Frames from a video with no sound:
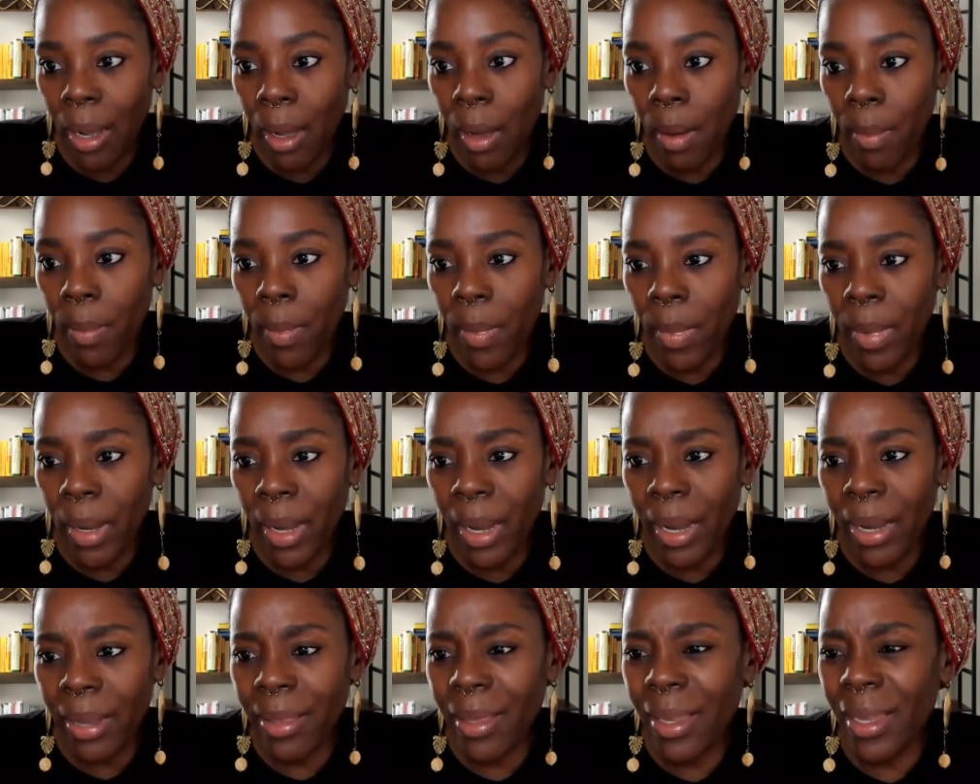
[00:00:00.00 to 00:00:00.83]

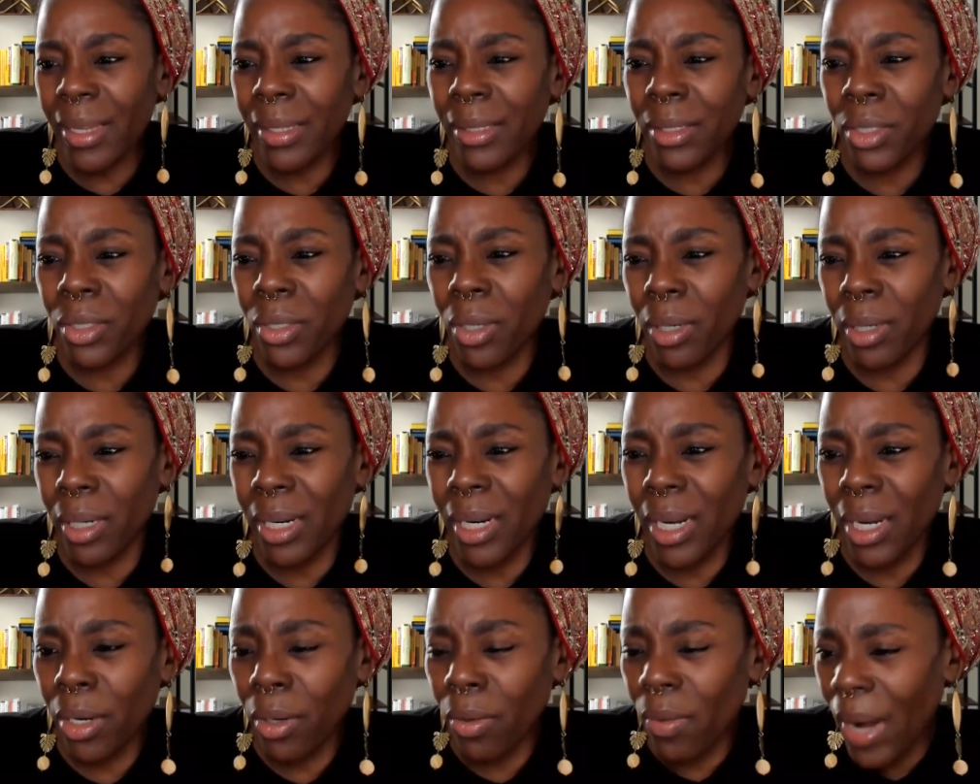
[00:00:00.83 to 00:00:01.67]
I think it
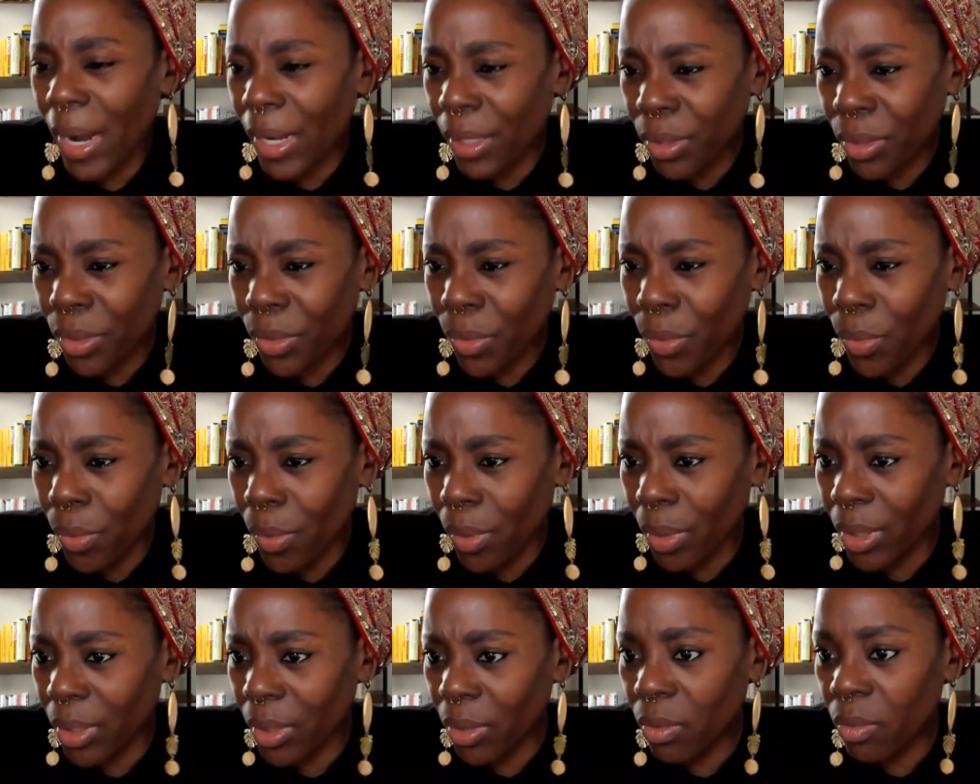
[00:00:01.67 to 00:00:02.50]
started in grad
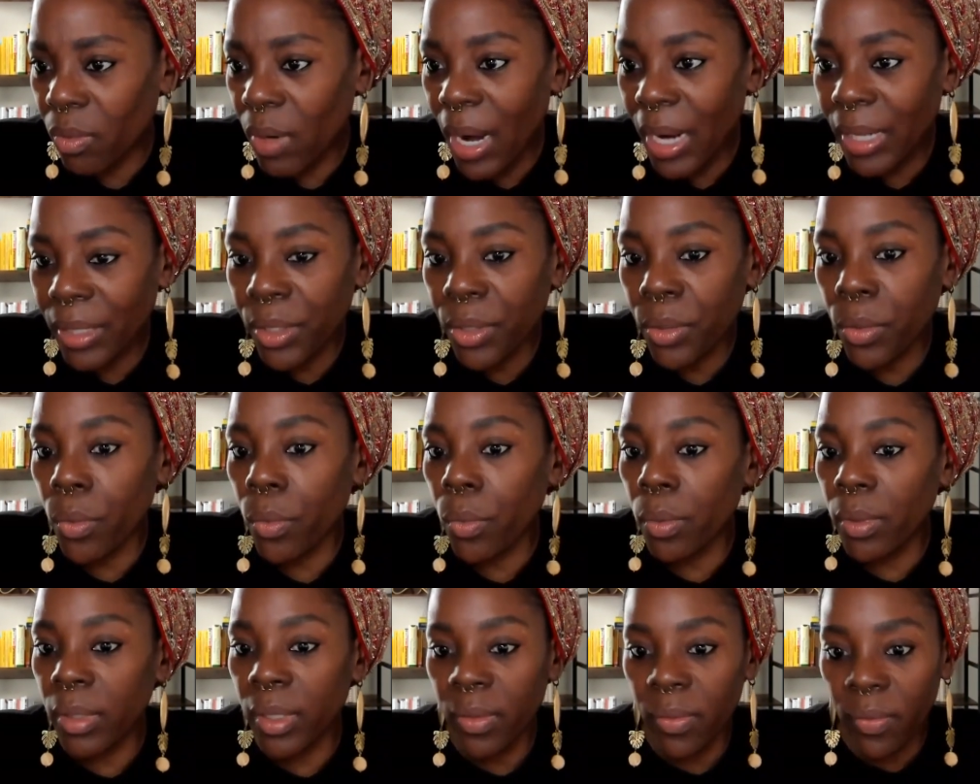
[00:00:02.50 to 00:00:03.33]
school because grad
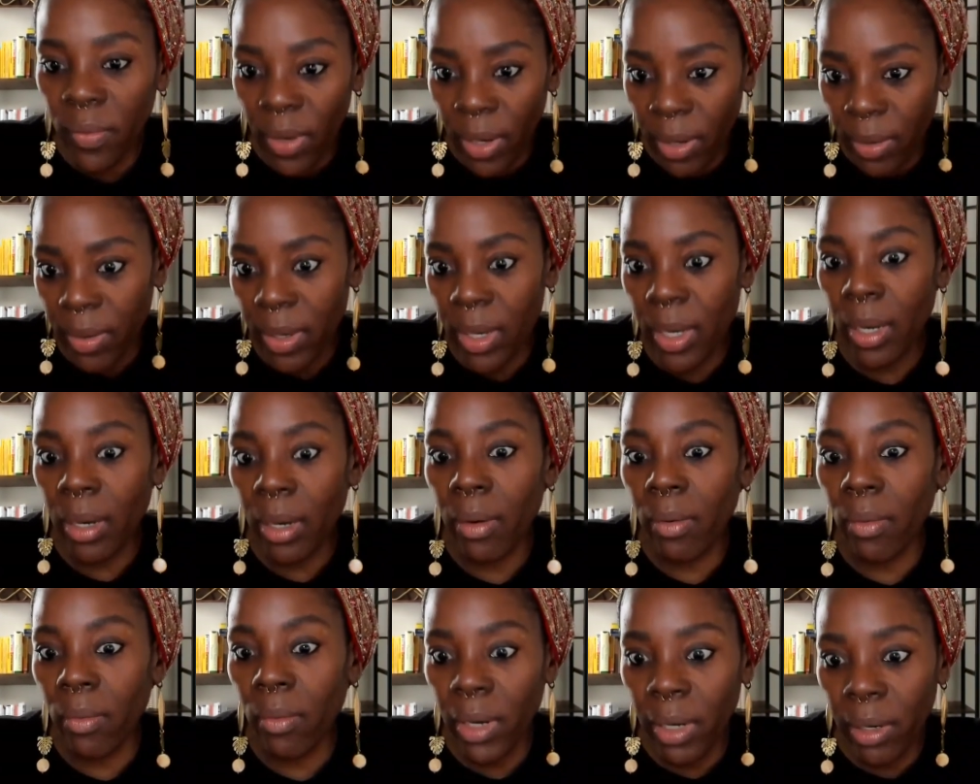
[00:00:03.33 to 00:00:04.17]
school is
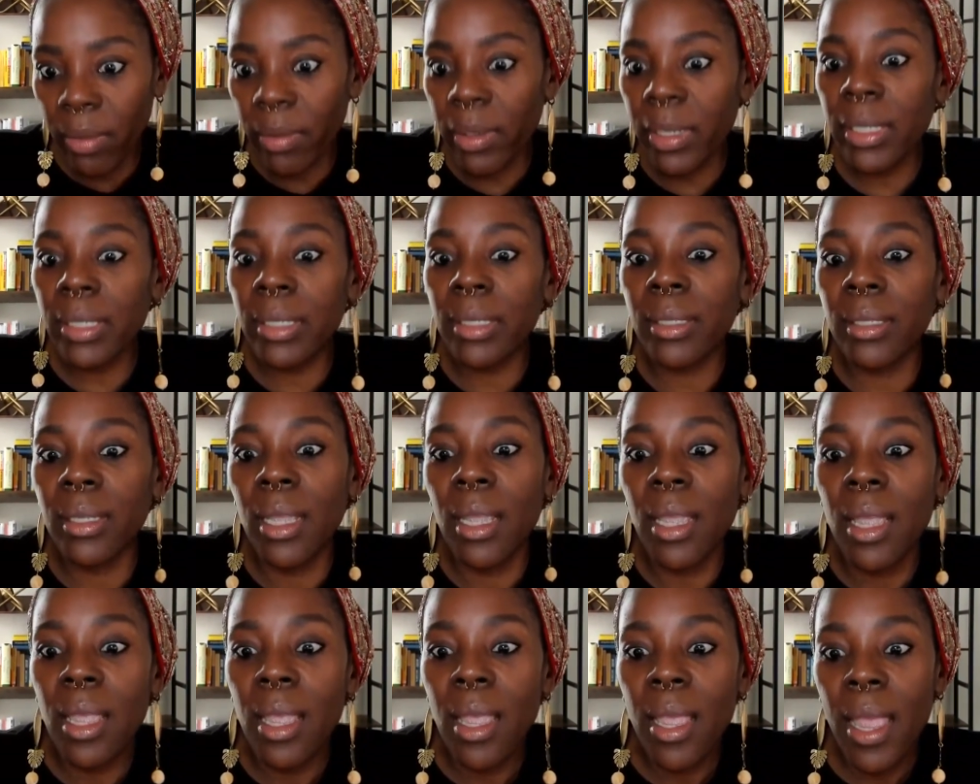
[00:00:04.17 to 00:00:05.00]
very rigorous,
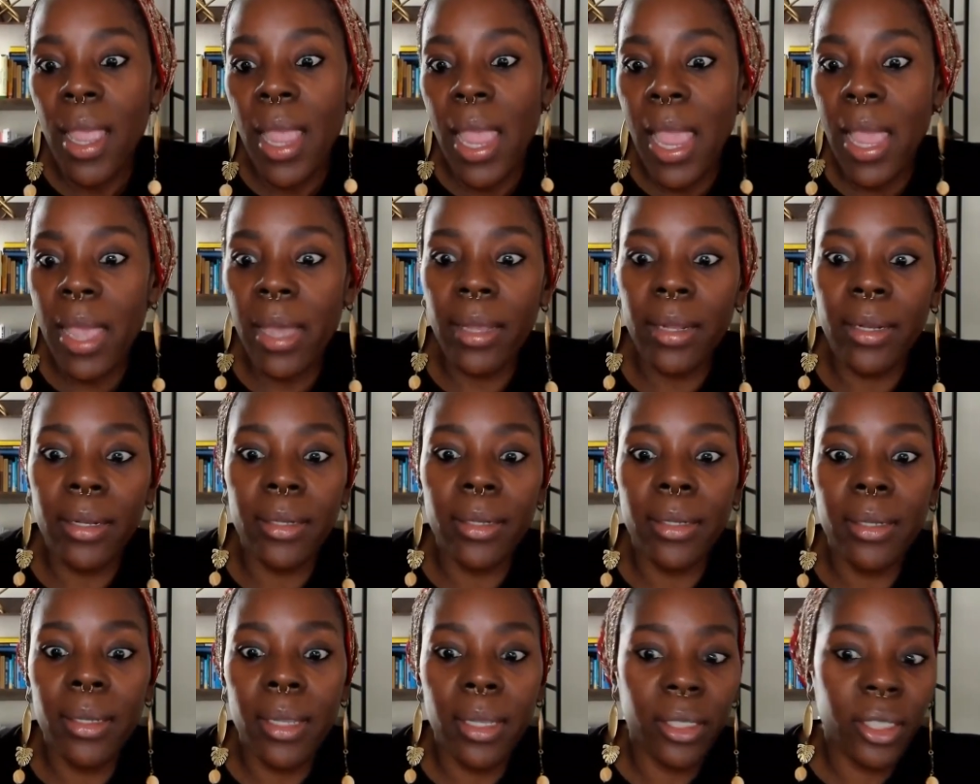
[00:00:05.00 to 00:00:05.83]

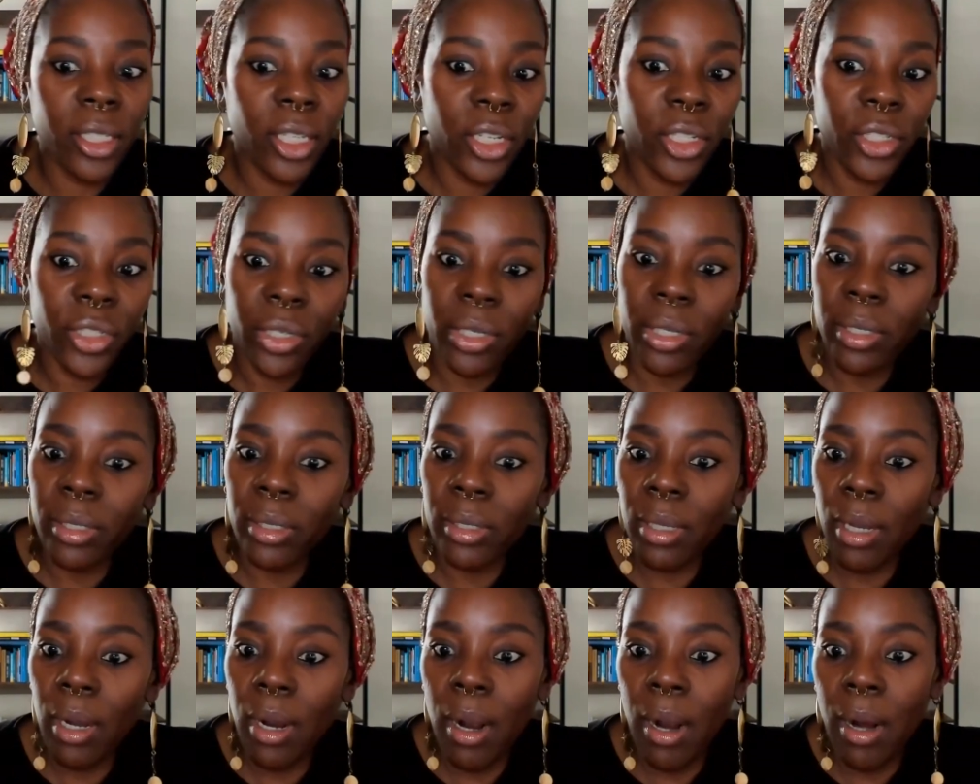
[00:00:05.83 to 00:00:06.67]
and the
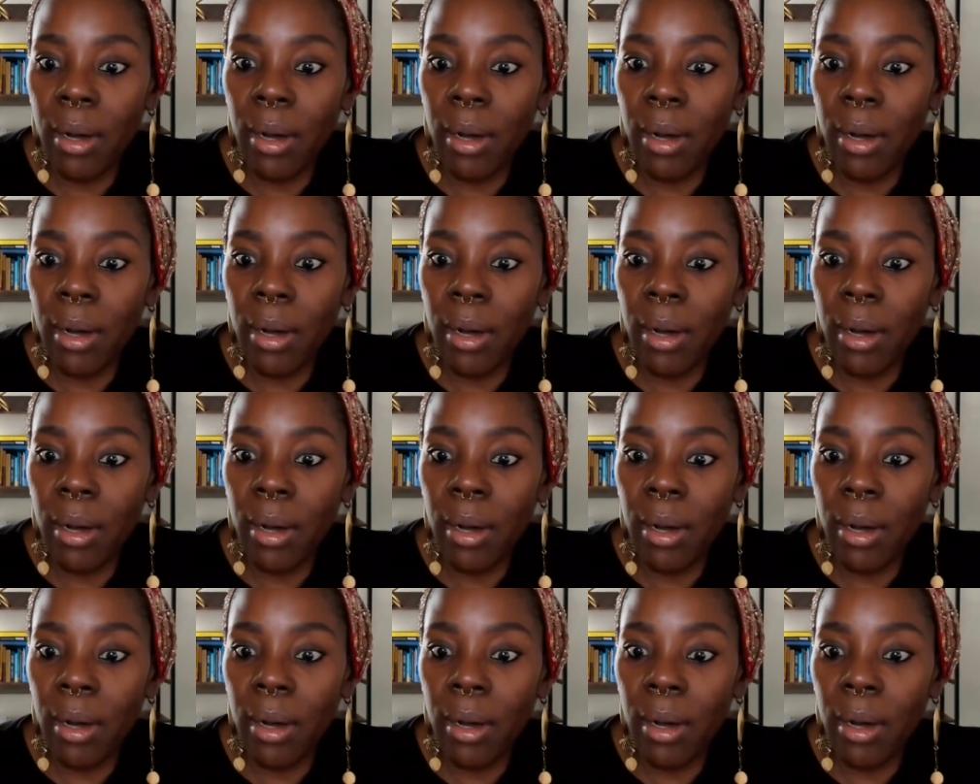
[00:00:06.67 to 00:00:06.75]
teachers